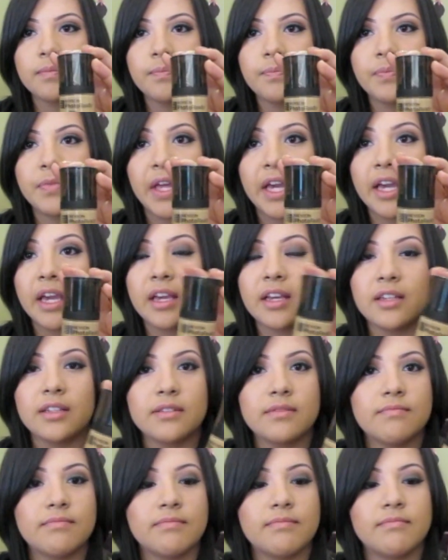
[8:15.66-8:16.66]
they
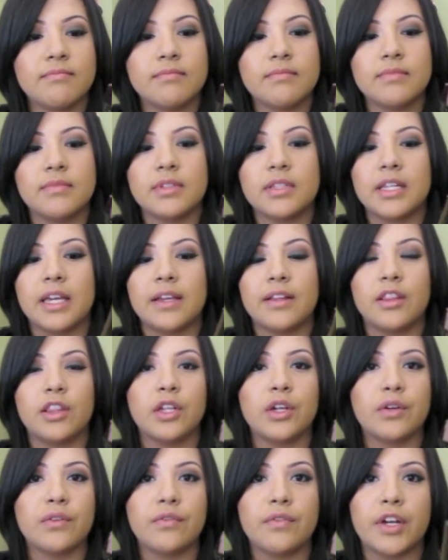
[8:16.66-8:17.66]

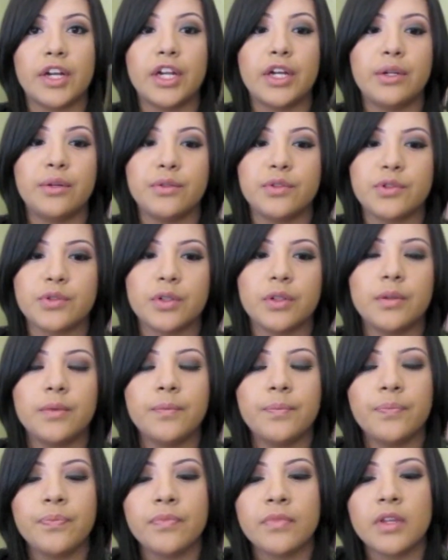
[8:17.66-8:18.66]
look very neutral.
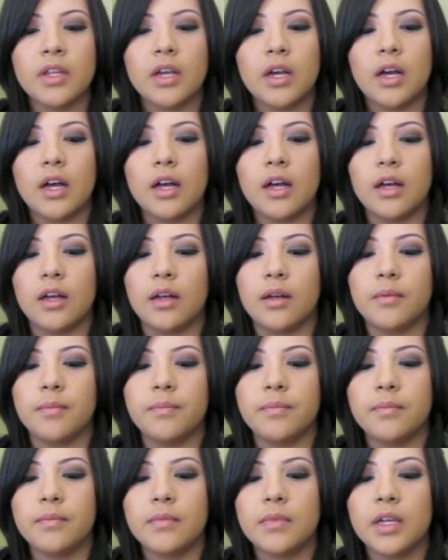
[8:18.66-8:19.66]

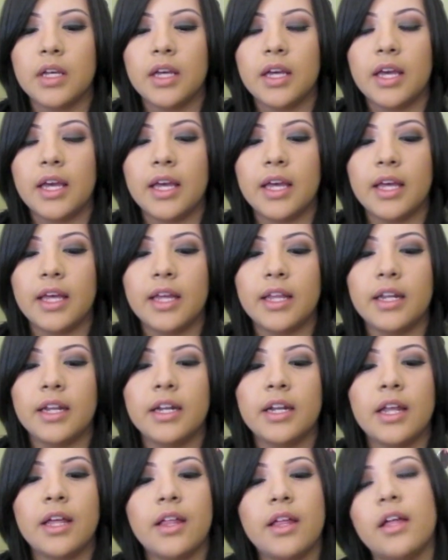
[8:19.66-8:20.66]
And
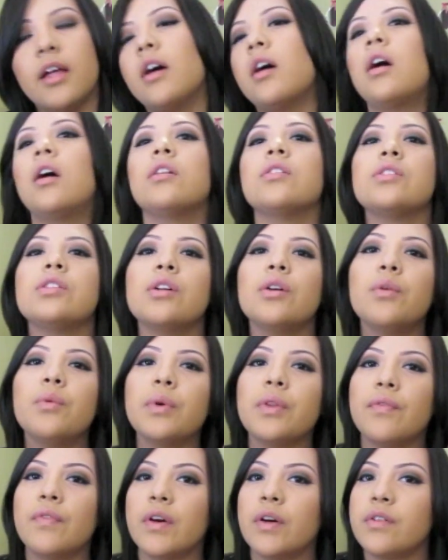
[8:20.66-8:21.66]
then also
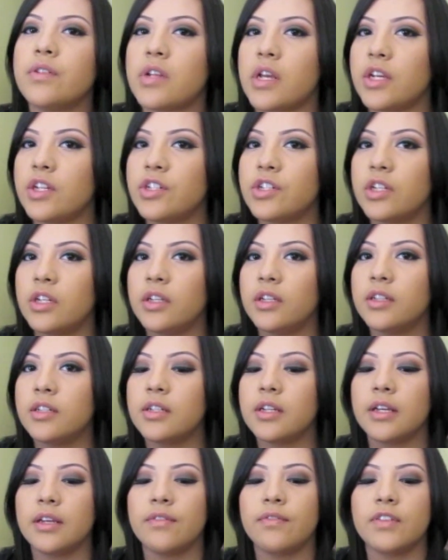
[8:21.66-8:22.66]
with
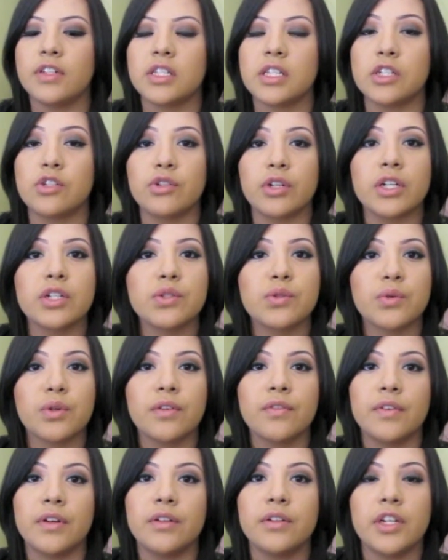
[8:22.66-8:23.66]
foundation, if it's a drugstore
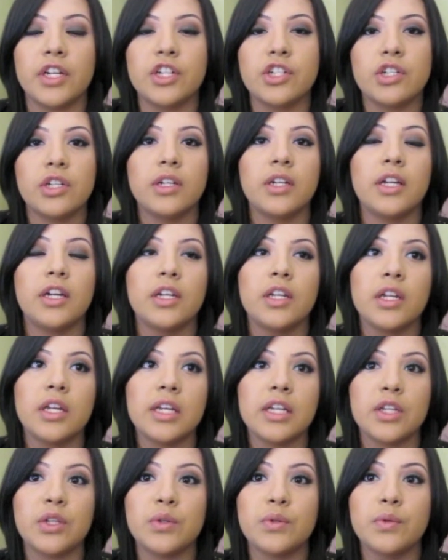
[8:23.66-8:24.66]
foundation and
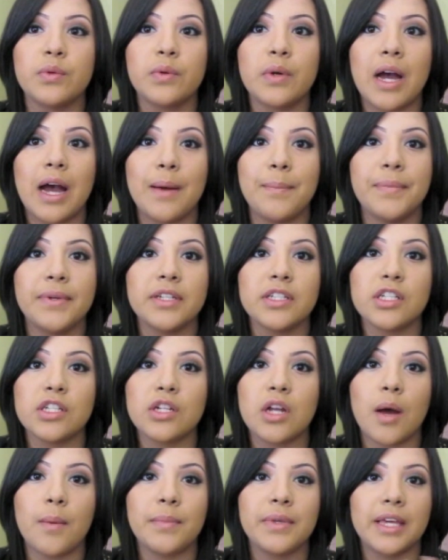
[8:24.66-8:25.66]
you happen to
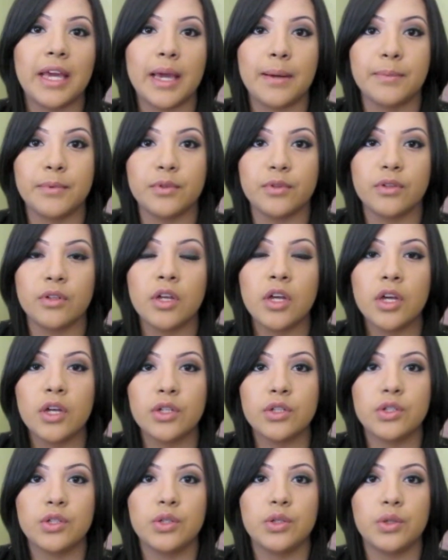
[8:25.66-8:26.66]
not be able
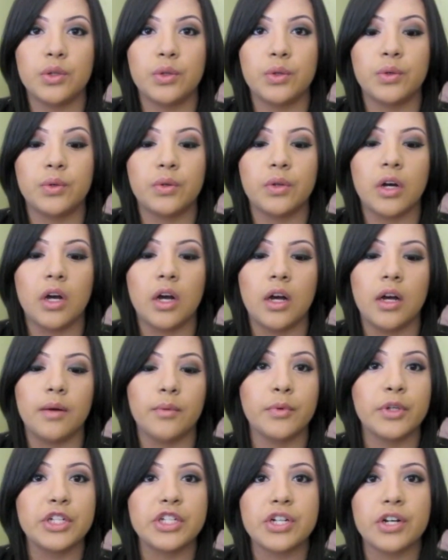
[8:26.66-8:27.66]
to
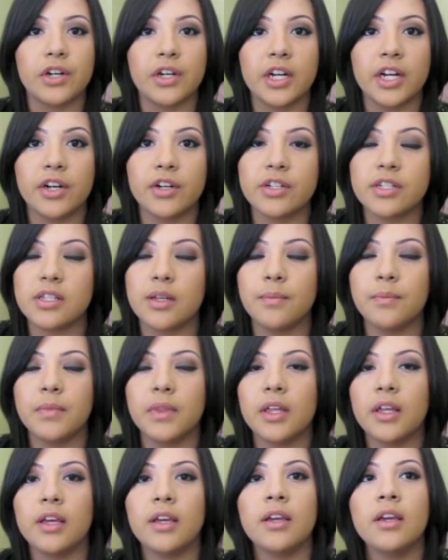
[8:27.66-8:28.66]
return it or
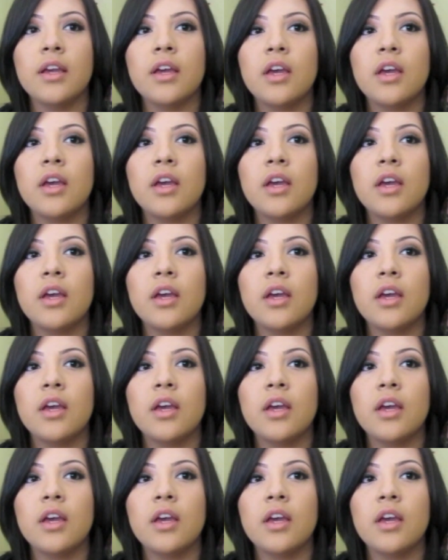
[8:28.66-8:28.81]
something,